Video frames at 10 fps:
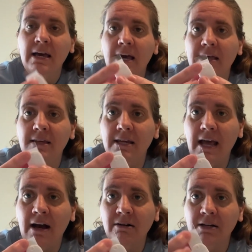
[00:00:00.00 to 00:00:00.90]
and then
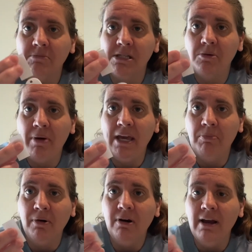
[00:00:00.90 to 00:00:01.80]
out comes the
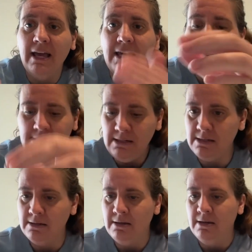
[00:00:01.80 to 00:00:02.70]
paper and
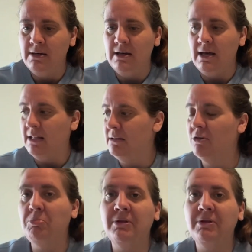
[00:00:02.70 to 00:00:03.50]
a little